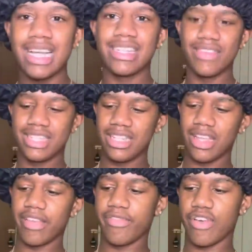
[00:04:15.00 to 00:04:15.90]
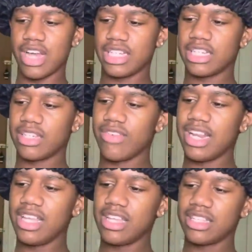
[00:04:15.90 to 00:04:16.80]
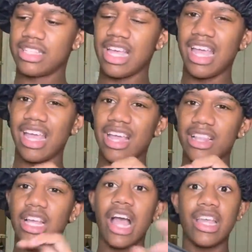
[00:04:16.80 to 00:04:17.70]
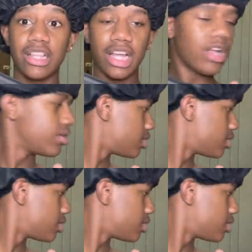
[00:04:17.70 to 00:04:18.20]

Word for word: 17 looking fresh. Ready, set. Look out, look out.